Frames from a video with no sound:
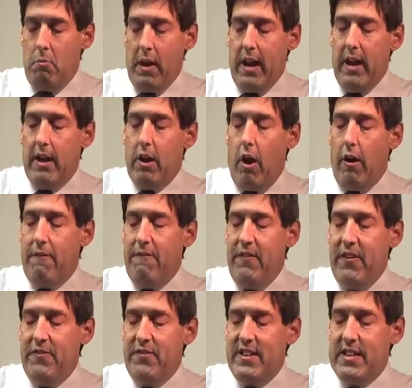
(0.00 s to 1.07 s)
But in our
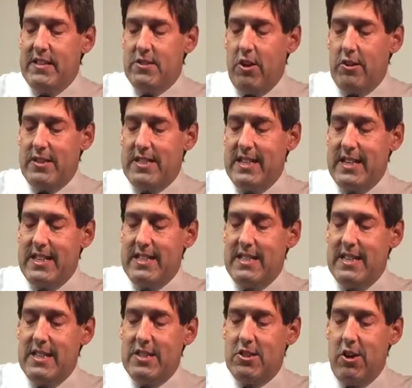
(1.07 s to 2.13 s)
50s, our
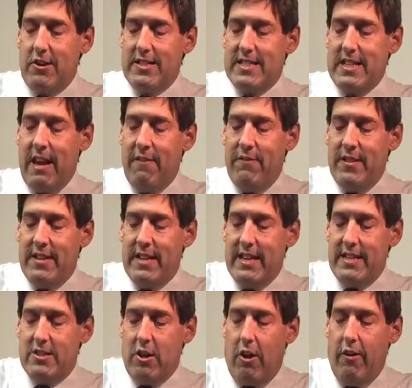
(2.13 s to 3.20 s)
60s, our
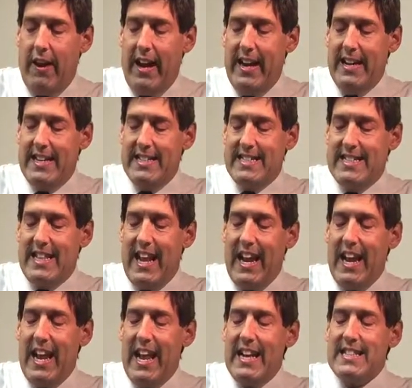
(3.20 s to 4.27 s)
70s, our 80s, the
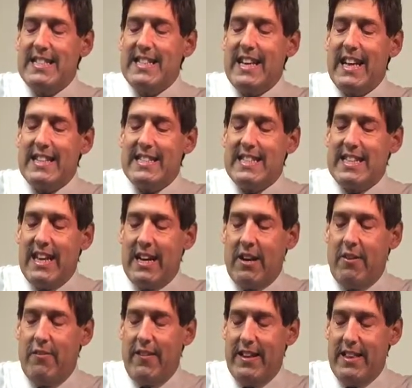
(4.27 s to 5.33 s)
lens gets
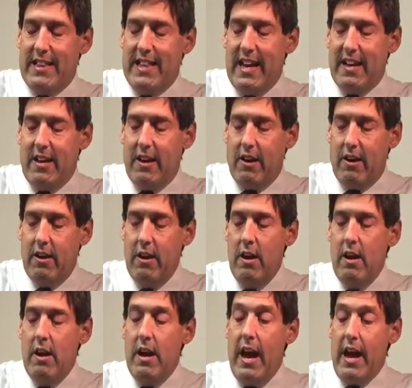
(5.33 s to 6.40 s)
thicker and thicker
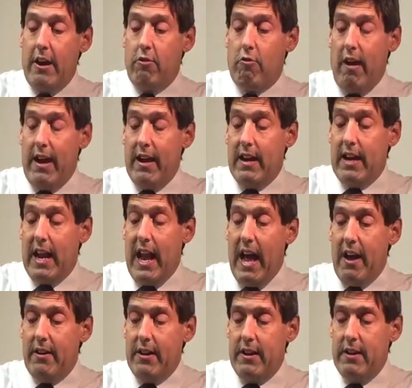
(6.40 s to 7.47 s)
and gray and
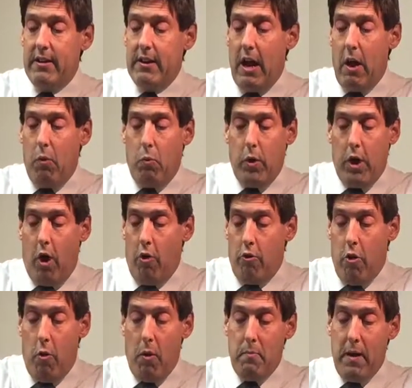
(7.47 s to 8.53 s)
cloudy. Now, we all
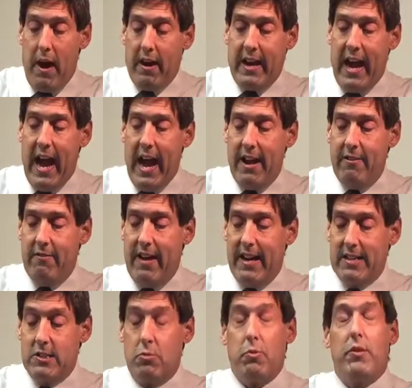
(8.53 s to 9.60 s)
know about
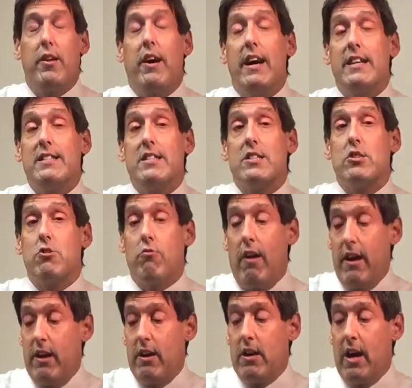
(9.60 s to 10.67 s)
cataracts where the lens is
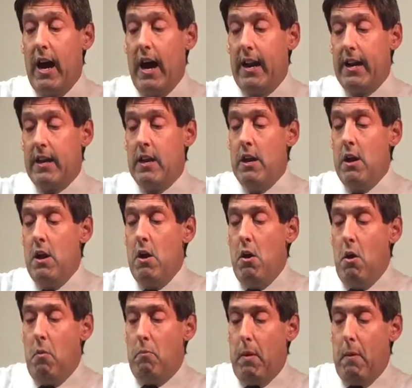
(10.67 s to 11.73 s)
gray and cloudy,
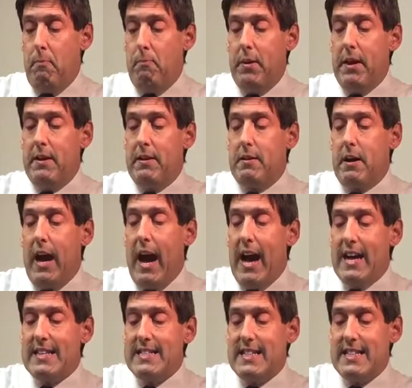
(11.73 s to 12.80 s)
but
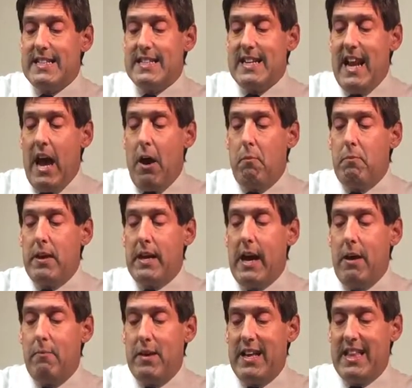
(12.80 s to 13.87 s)
because it's now
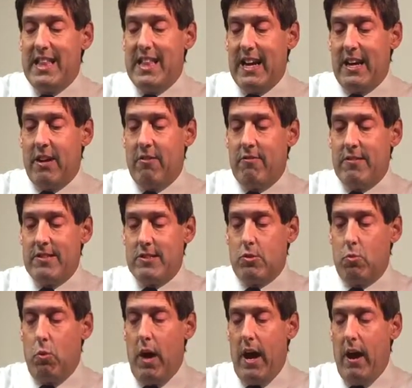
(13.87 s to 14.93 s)
becoming thicker
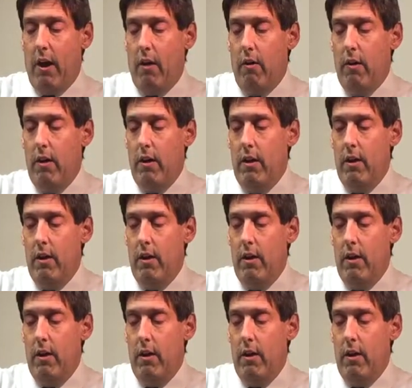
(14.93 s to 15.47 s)
as well,